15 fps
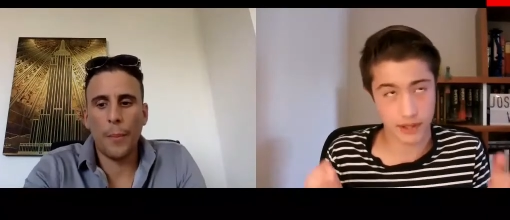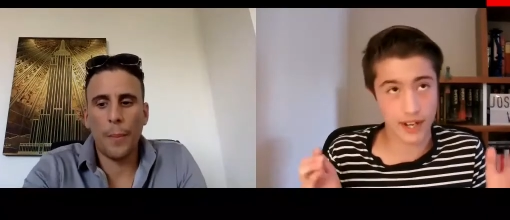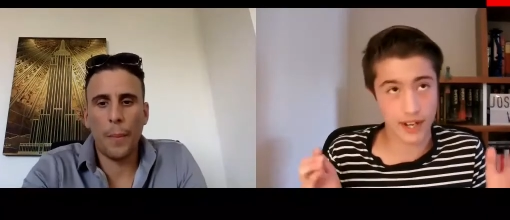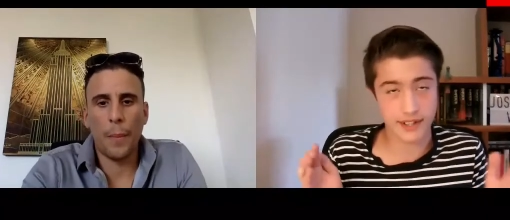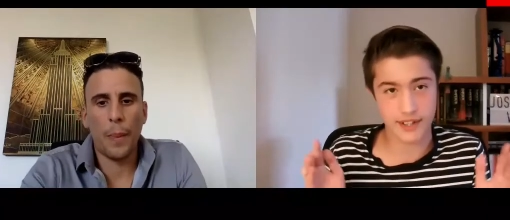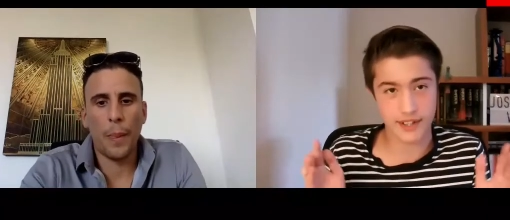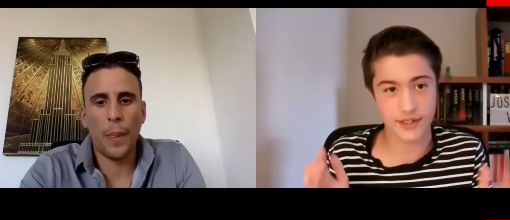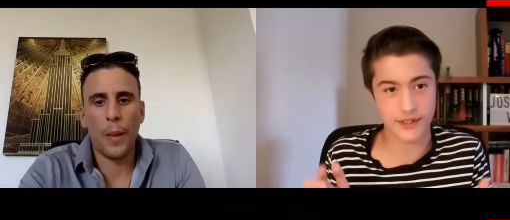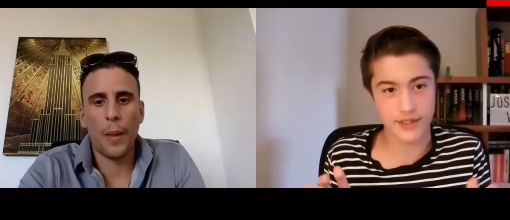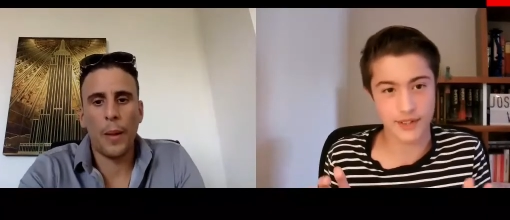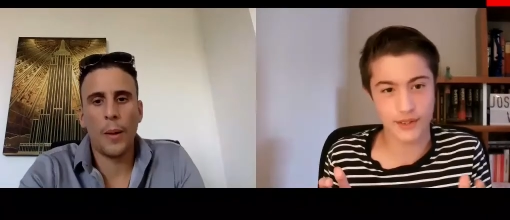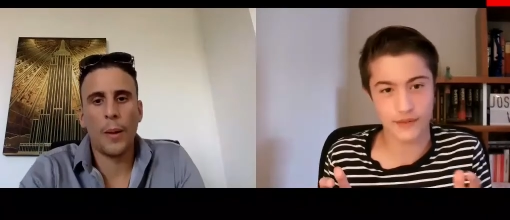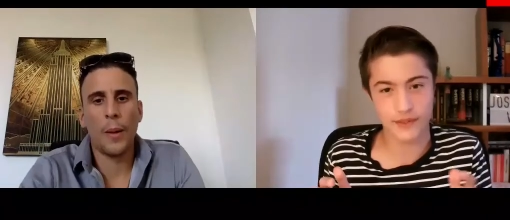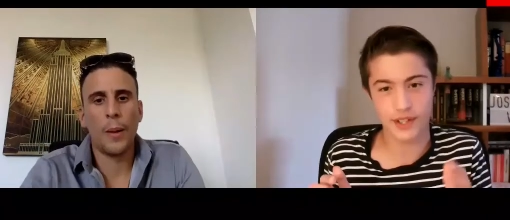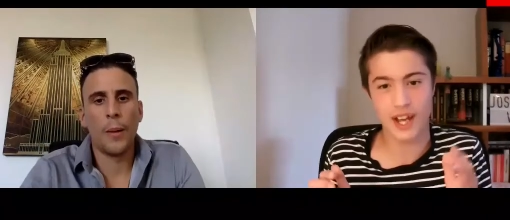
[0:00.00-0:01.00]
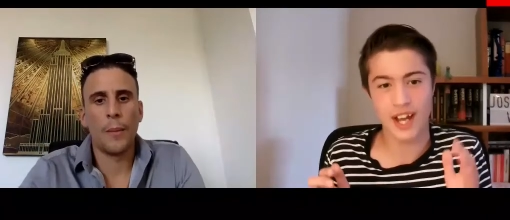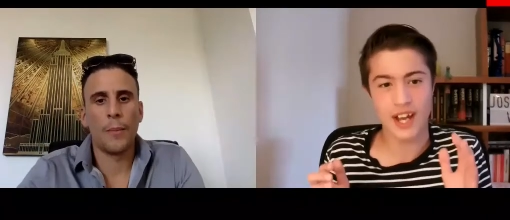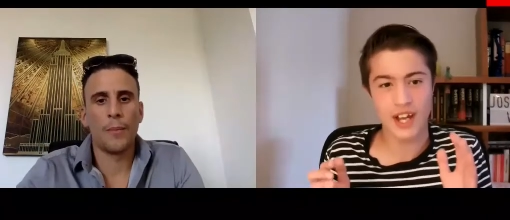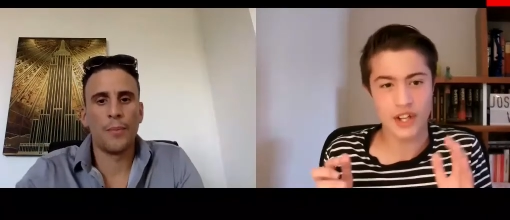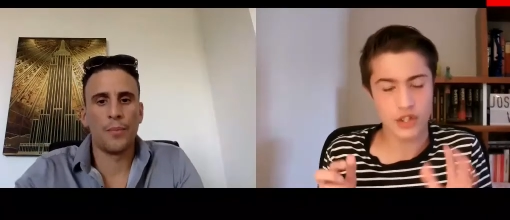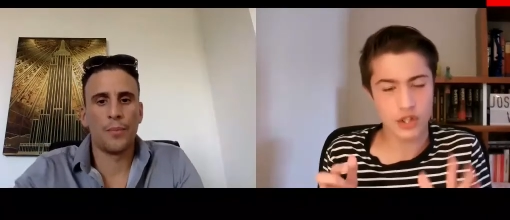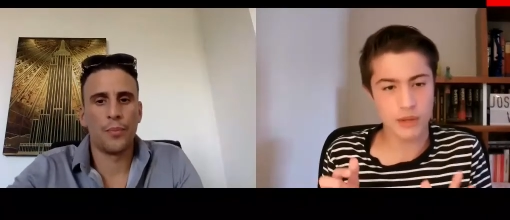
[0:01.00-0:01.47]
Speaker 1: that you sold for
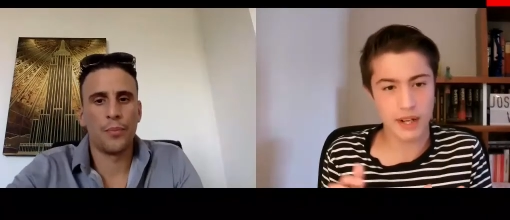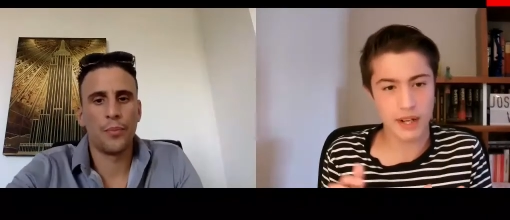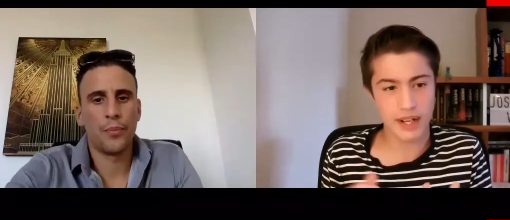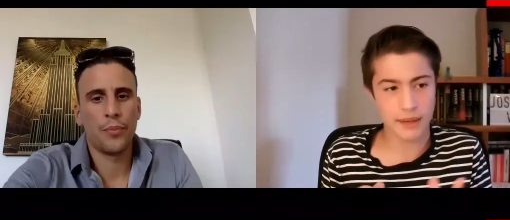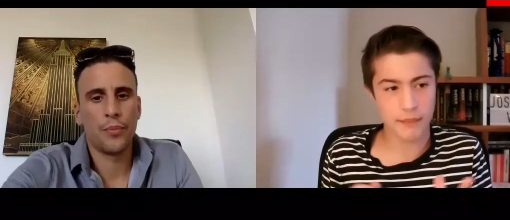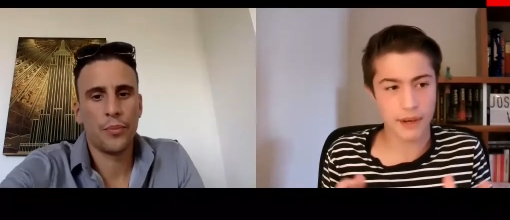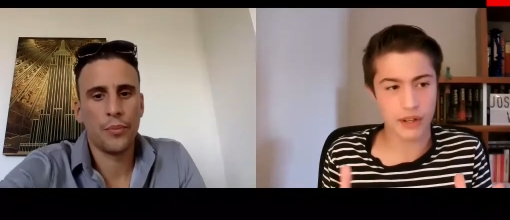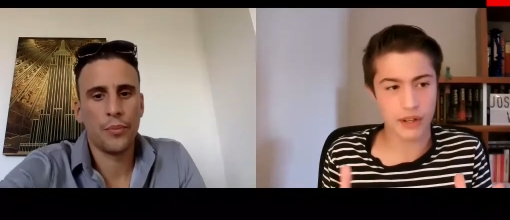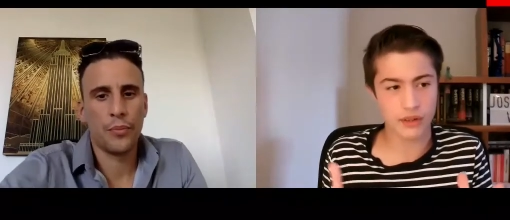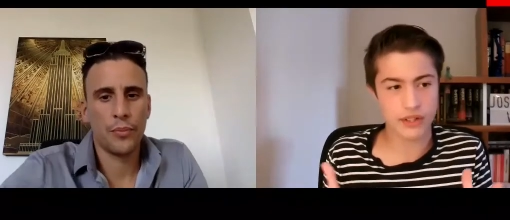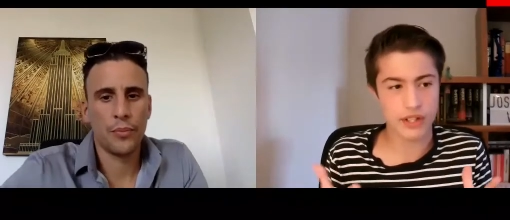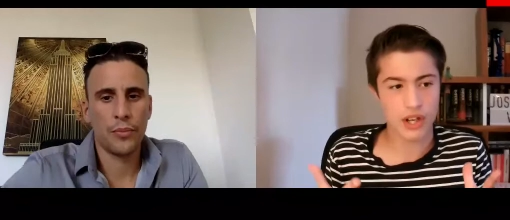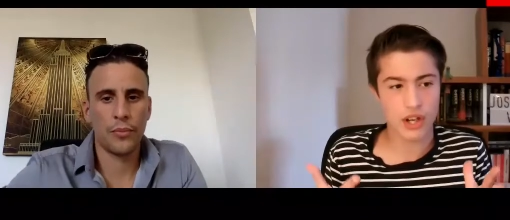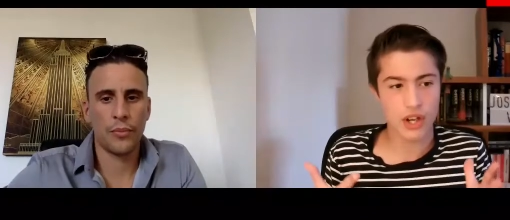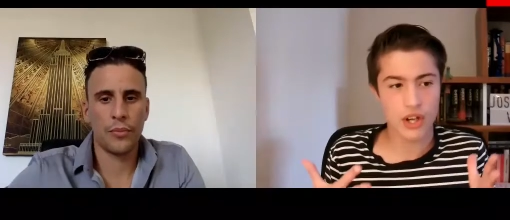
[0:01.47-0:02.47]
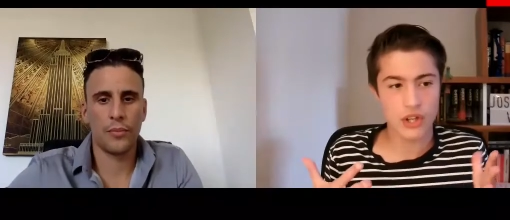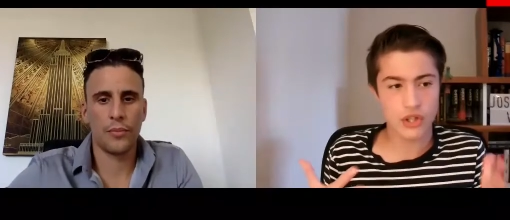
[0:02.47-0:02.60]
2 million pounds.